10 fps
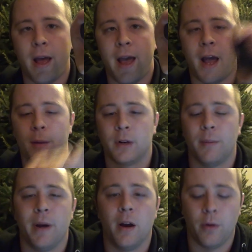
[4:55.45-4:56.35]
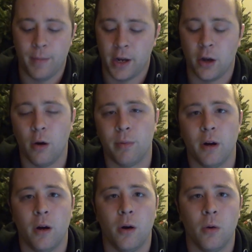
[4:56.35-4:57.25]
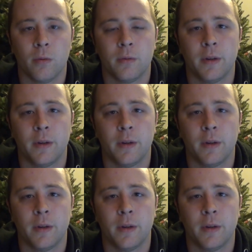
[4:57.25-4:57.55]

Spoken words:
and I'm going to compare it with my GoPro